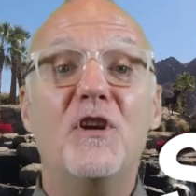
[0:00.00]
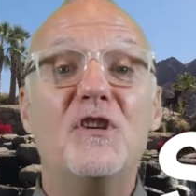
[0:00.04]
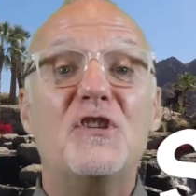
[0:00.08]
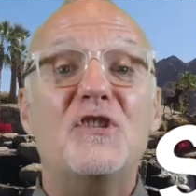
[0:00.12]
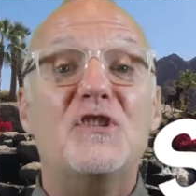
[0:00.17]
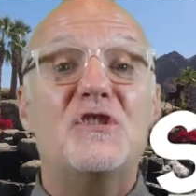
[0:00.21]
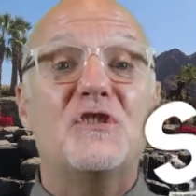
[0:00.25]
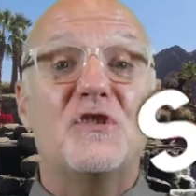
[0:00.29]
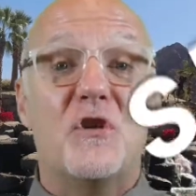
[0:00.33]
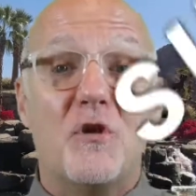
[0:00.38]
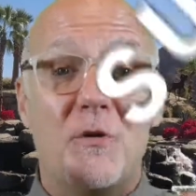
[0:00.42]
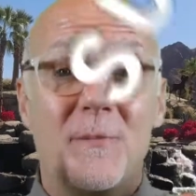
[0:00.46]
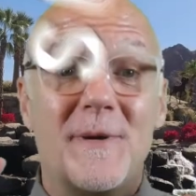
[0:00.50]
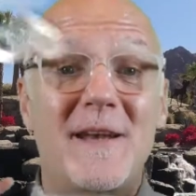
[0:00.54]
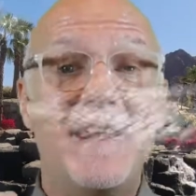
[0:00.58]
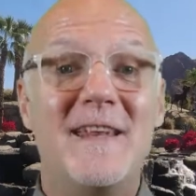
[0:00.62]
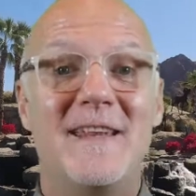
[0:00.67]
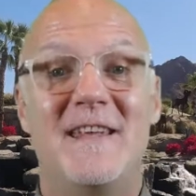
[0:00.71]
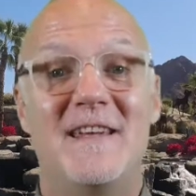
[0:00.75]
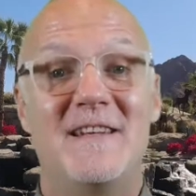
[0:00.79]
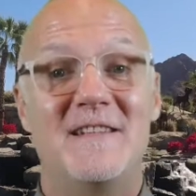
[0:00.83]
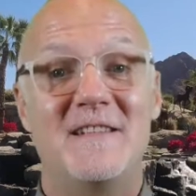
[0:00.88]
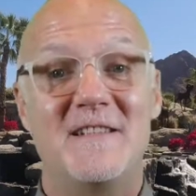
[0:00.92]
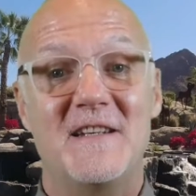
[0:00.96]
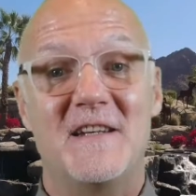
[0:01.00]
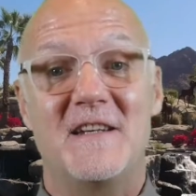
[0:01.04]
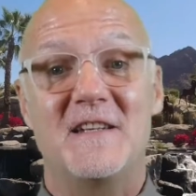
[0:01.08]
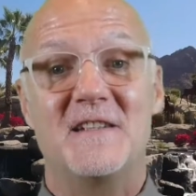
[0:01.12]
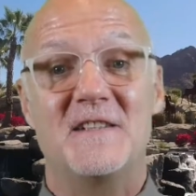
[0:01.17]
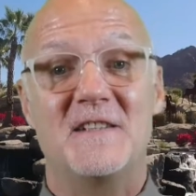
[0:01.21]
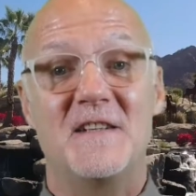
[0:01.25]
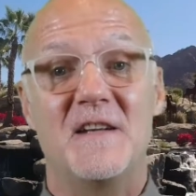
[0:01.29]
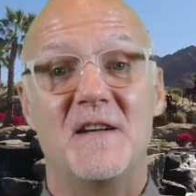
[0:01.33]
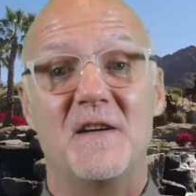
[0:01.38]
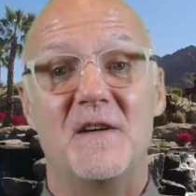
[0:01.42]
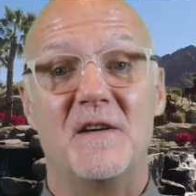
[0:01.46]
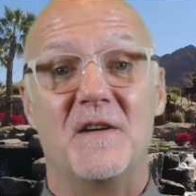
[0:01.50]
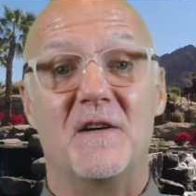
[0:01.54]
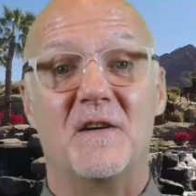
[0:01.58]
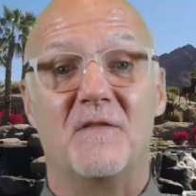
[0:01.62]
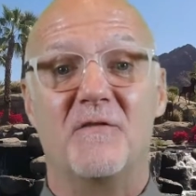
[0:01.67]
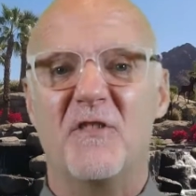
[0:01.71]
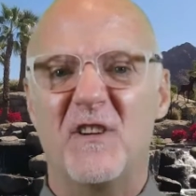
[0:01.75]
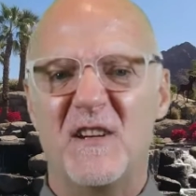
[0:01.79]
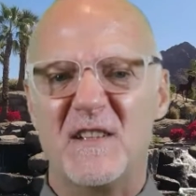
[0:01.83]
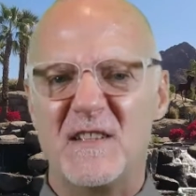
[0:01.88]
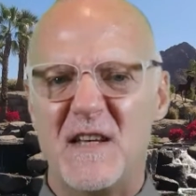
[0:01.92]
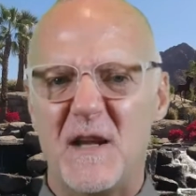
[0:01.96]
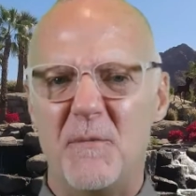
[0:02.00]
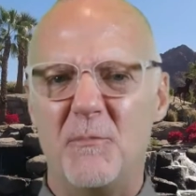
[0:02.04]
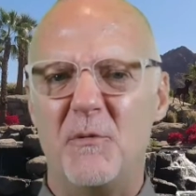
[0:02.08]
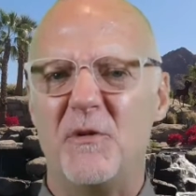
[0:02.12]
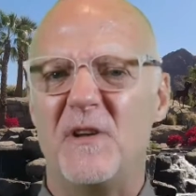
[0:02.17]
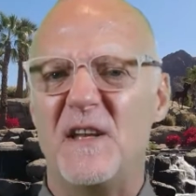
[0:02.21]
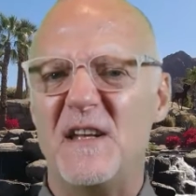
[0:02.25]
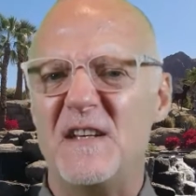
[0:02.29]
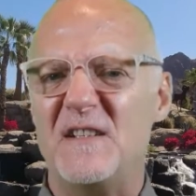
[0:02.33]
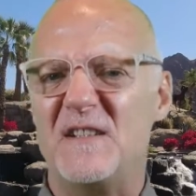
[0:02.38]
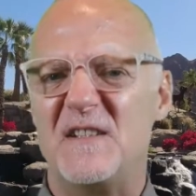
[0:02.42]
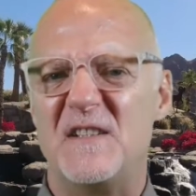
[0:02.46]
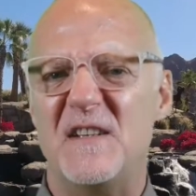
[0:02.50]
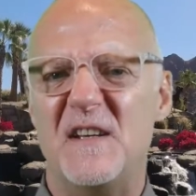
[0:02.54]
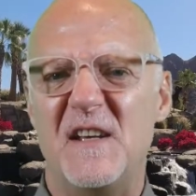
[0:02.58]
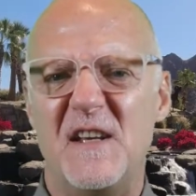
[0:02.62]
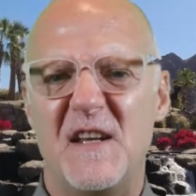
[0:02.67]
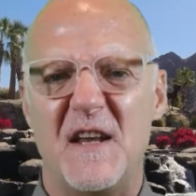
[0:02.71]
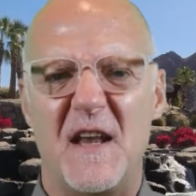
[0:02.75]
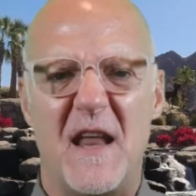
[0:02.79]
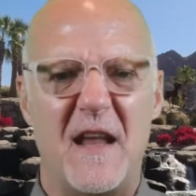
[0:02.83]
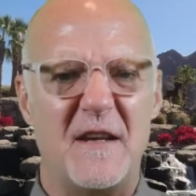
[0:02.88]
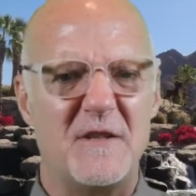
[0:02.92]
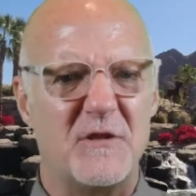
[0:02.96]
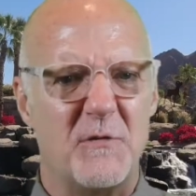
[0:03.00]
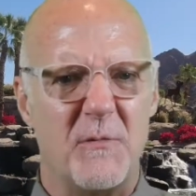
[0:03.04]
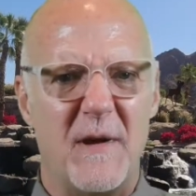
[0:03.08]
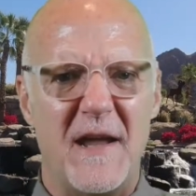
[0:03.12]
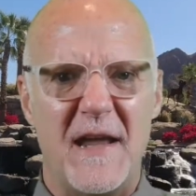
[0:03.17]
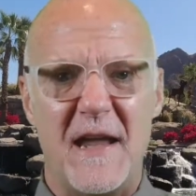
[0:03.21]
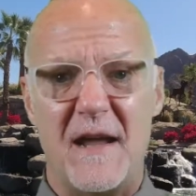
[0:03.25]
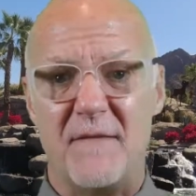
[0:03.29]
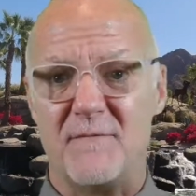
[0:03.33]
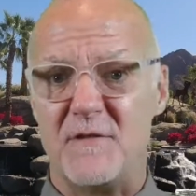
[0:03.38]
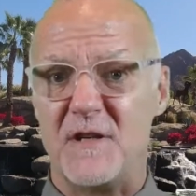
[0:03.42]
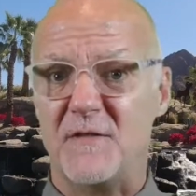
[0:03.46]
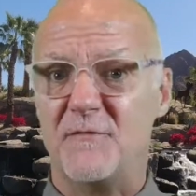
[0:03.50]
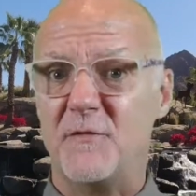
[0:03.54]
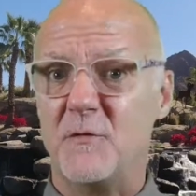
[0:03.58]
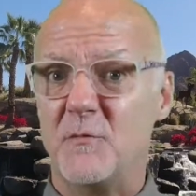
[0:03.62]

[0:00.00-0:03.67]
There are so many things to consider. For example, each city and H O A have